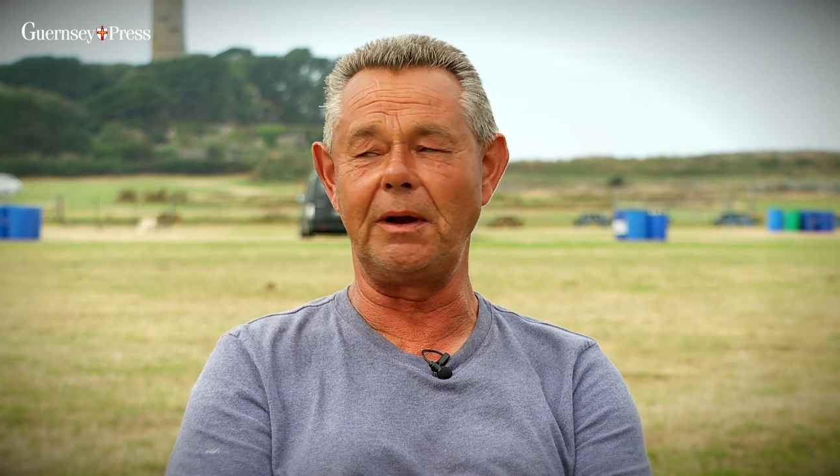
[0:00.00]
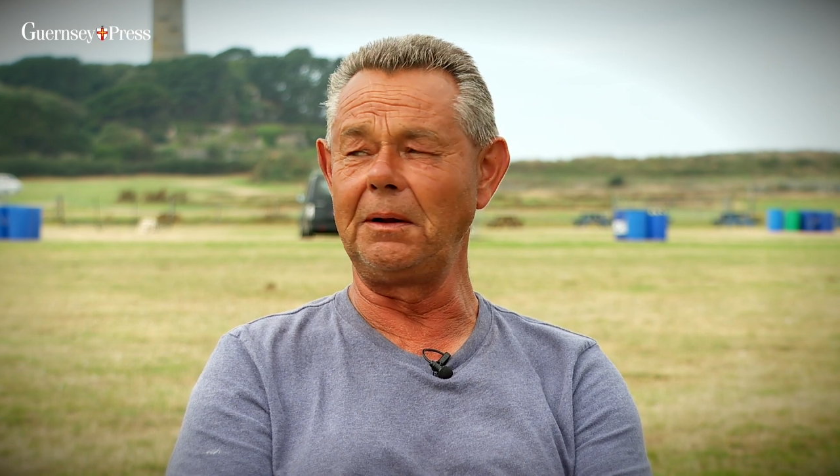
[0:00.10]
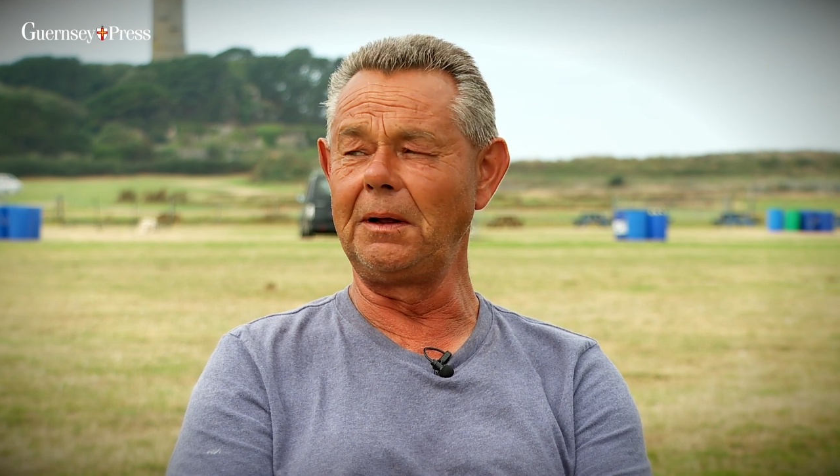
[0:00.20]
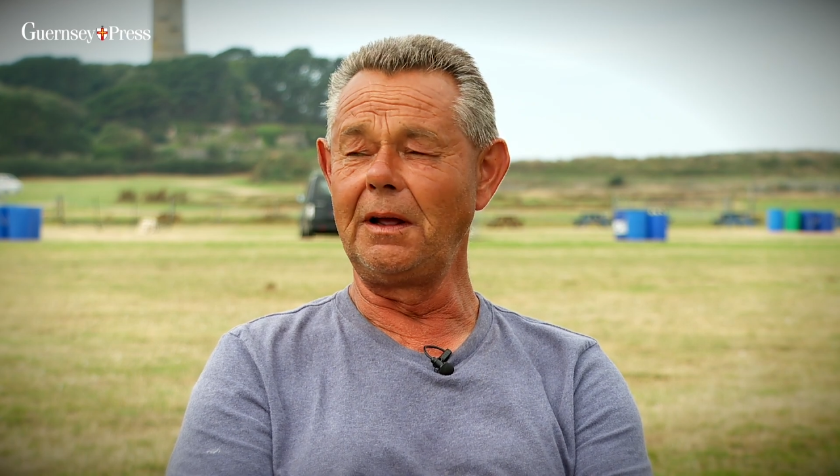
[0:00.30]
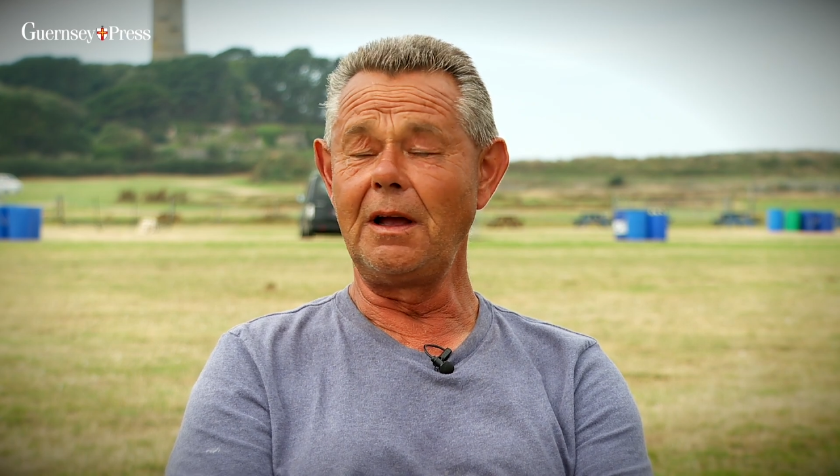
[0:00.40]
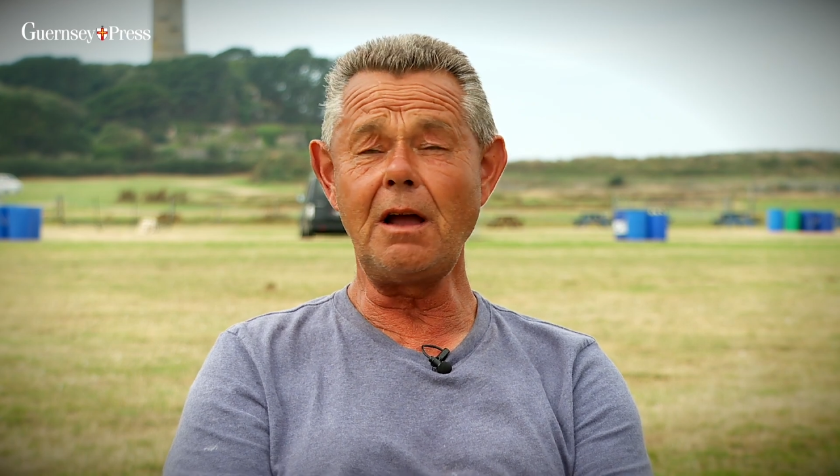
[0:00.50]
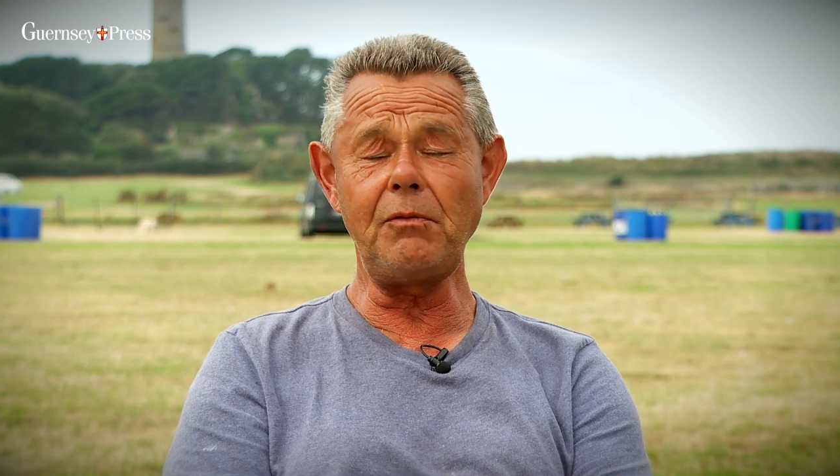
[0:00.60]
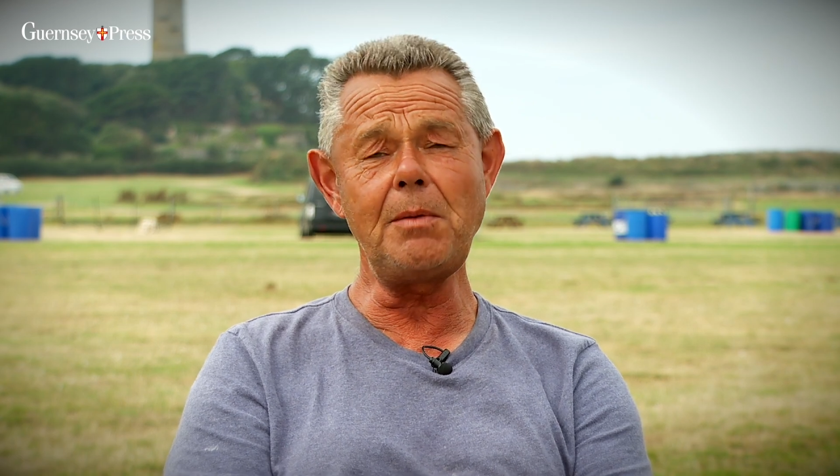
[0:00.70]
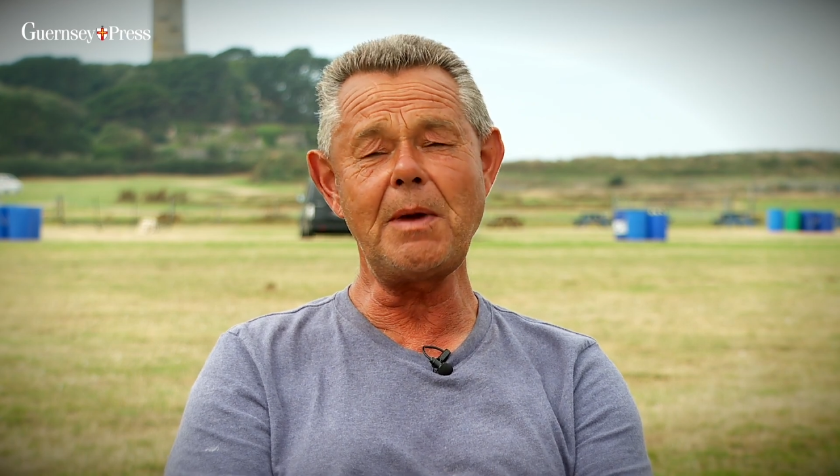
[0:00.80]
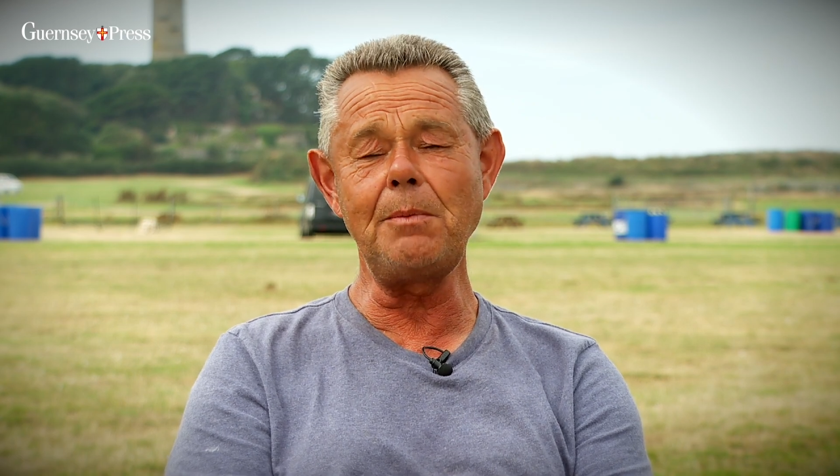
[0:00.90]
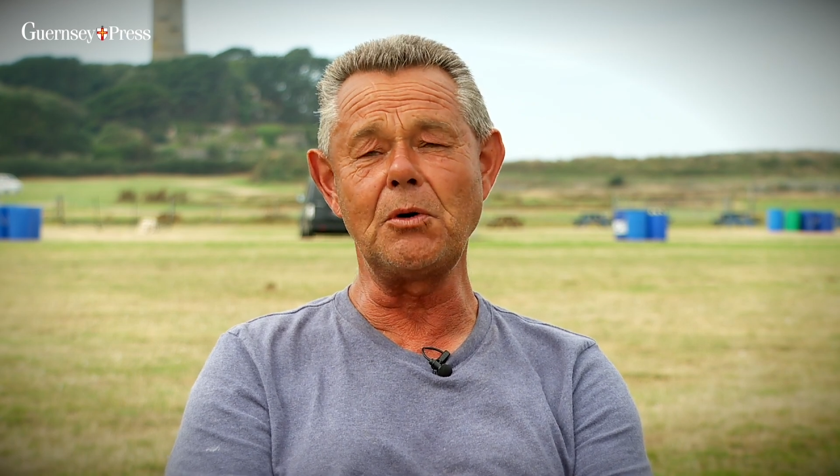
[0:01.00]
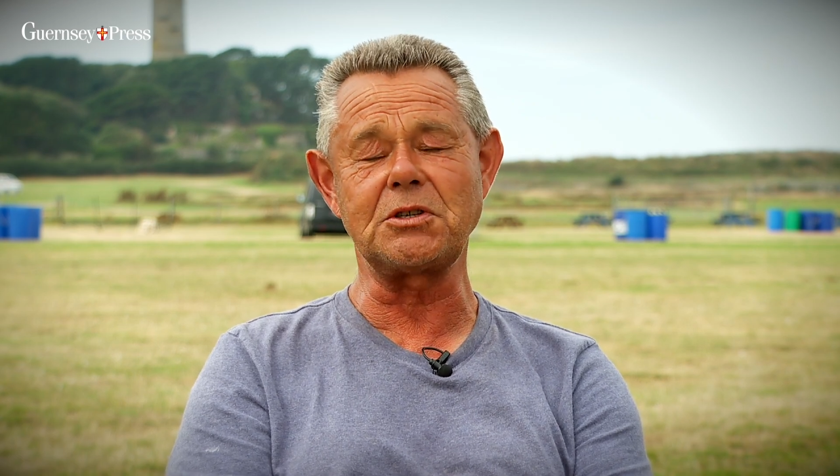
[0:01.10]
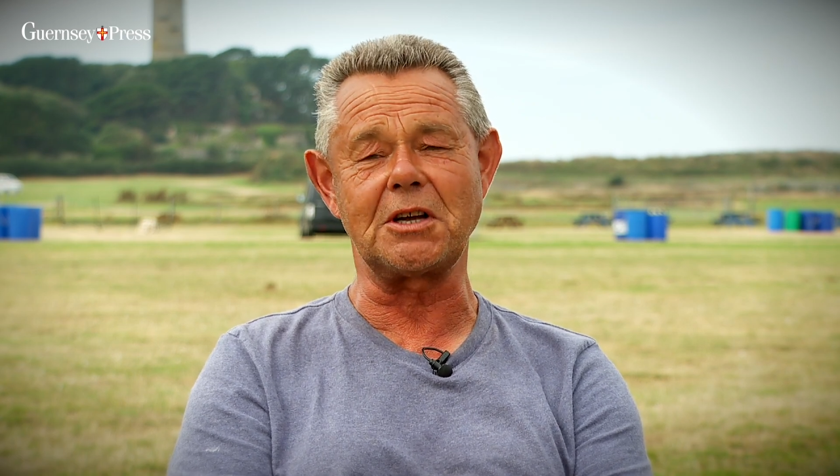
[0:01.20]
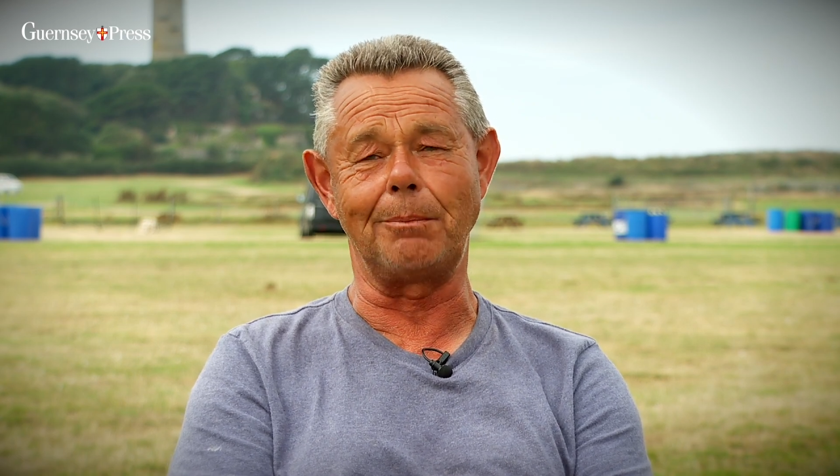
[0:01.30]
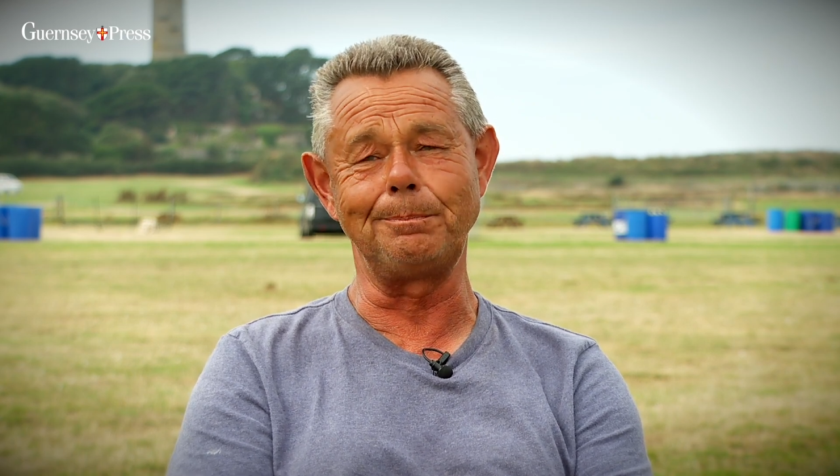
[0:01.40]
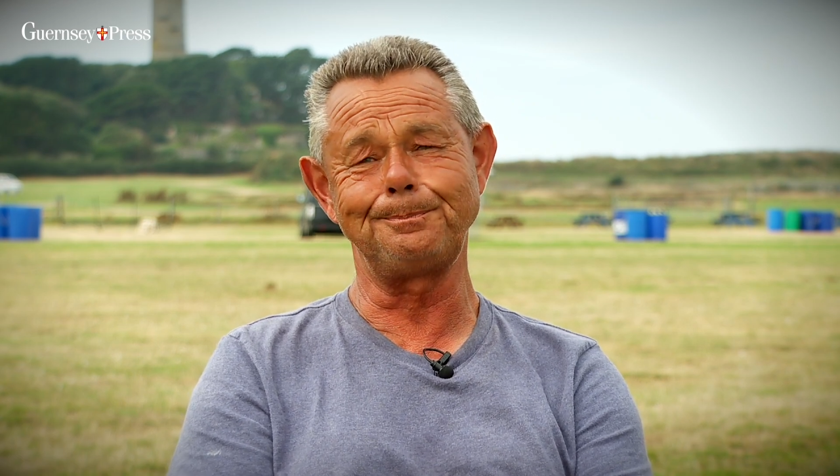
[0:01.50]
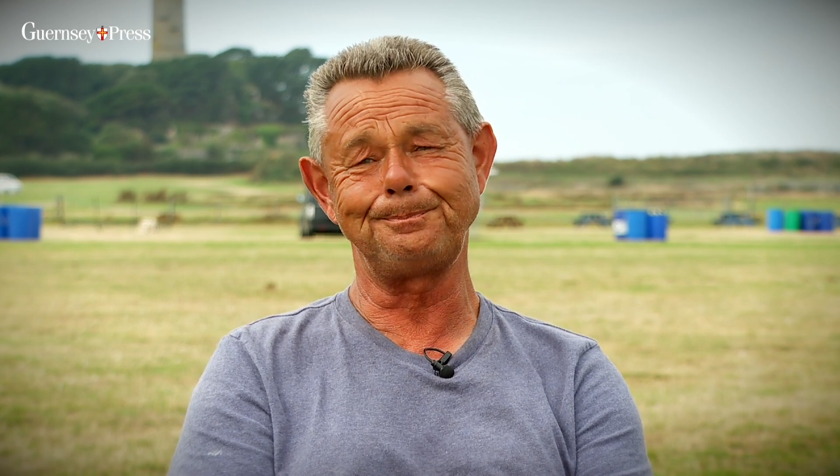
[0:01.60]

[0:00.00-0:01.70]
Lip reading: and hopefully many more to come.